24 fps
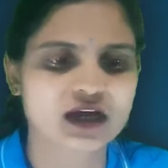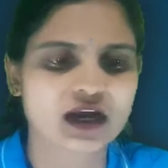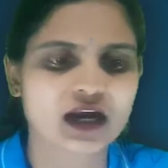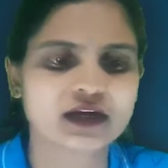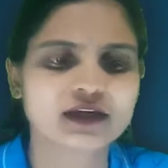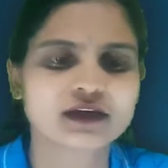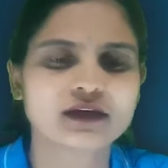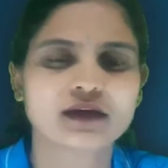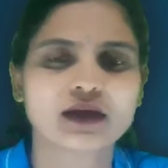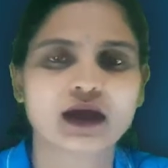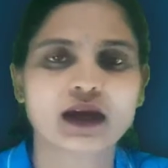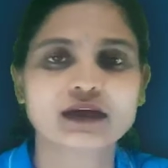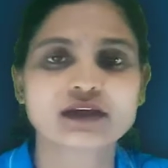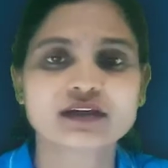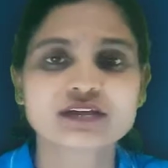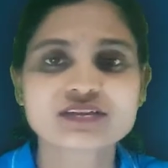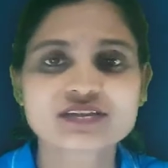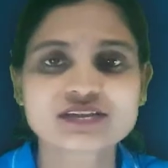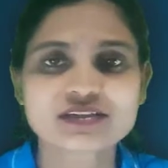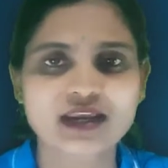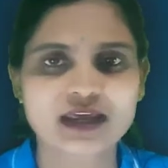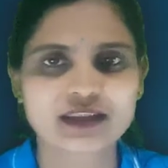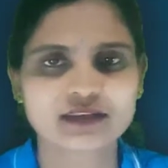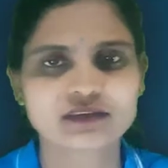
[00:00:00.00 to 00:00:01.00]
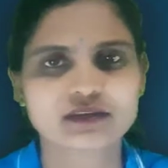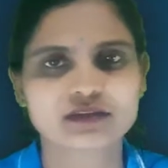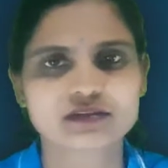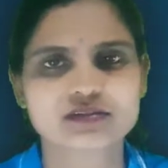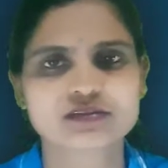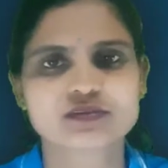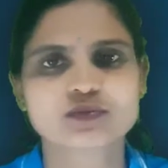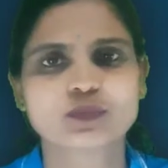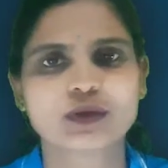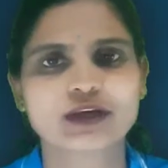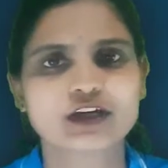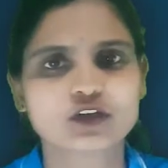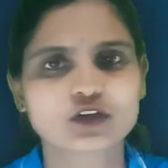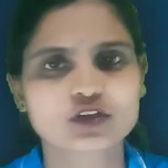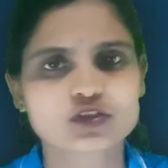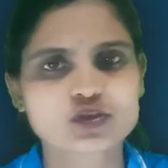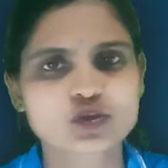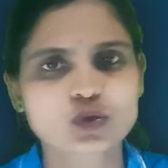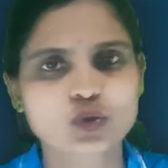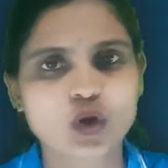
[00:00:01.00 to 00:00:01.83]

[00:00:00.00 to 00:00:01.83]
And understand this, when it is